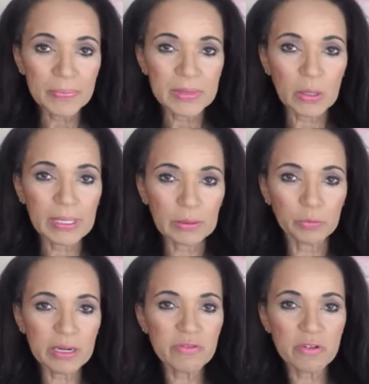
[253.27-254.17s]
that we had
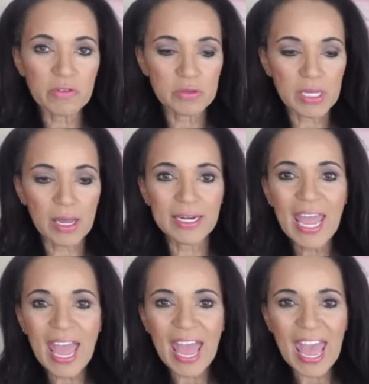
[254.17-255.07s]
rave reviews on.
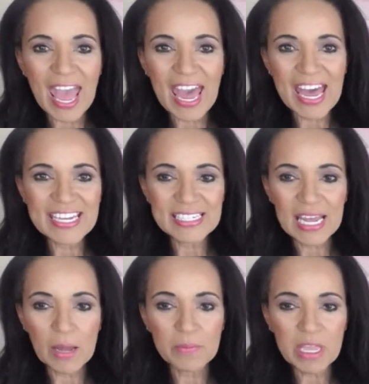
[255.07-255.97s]
And
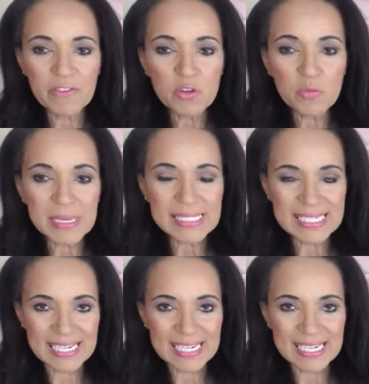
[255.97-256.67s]
if you missed